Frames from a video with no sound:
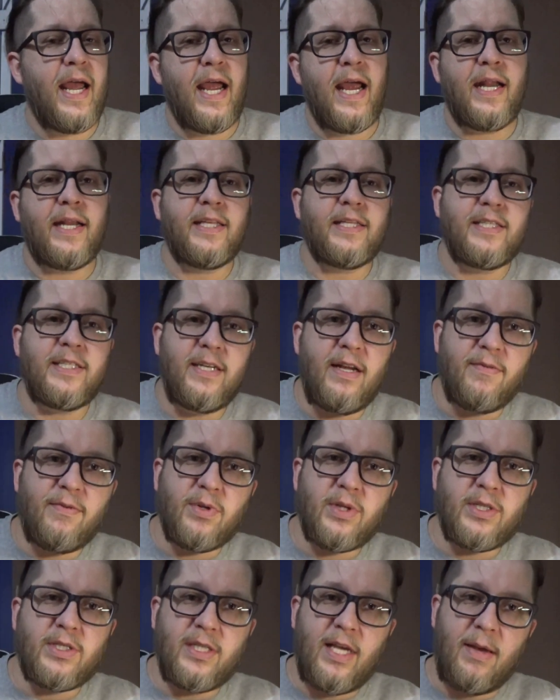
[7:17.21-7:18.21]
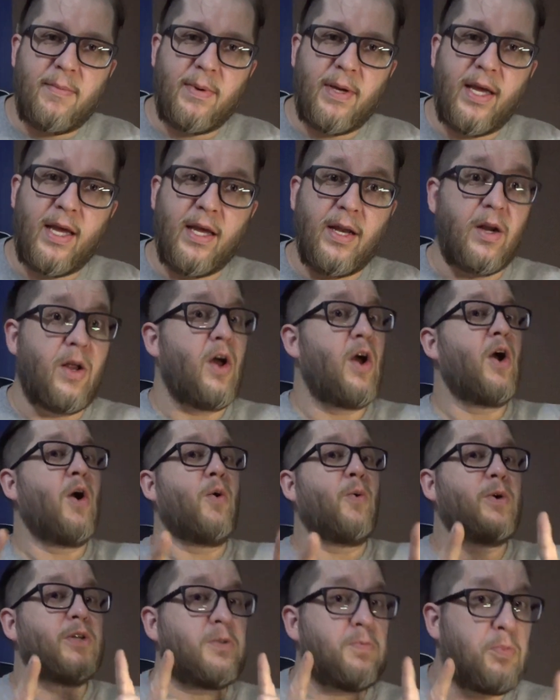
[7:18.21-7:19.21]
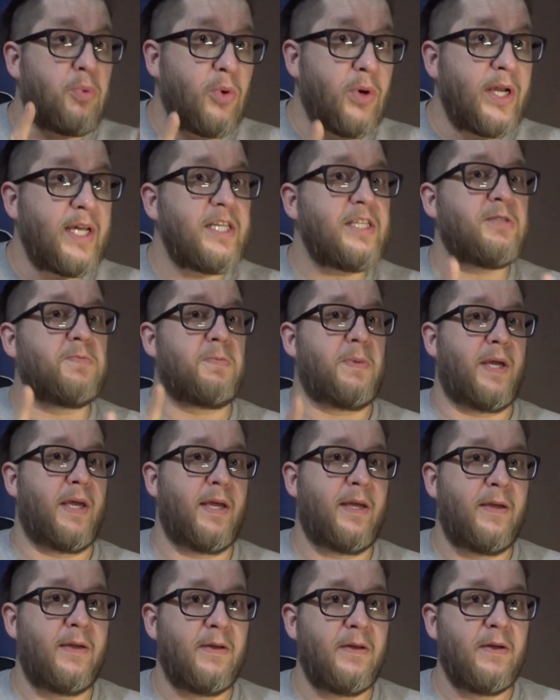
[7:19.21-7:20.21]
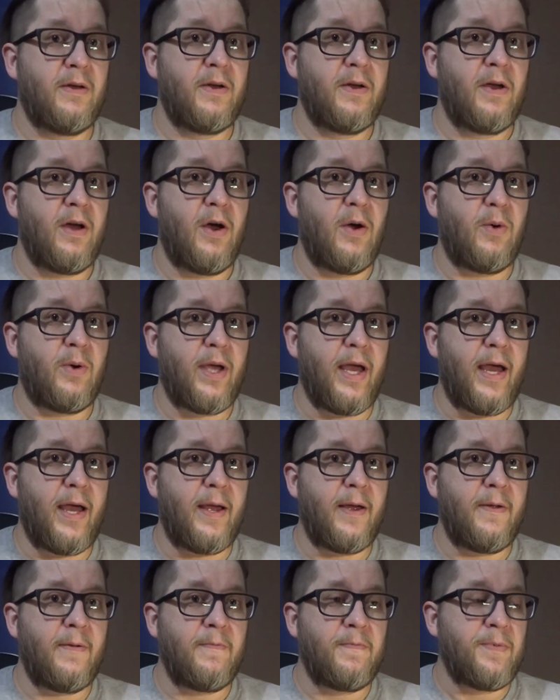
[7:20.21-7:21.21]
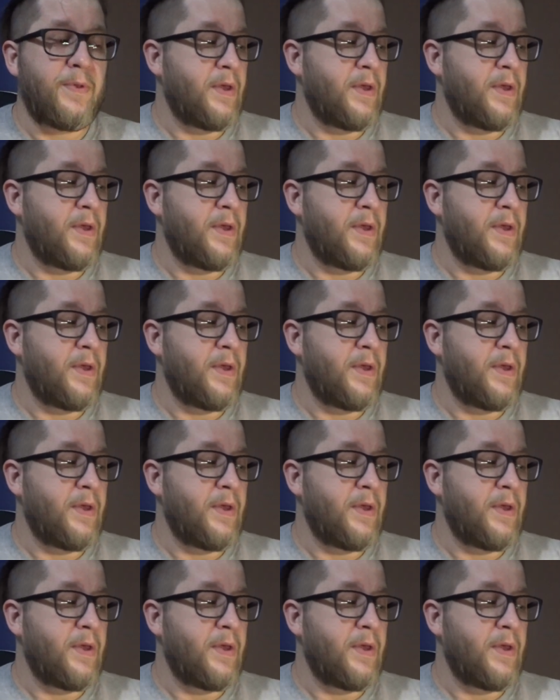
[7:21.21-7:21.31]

And it's never the same again. Which brings me, okay,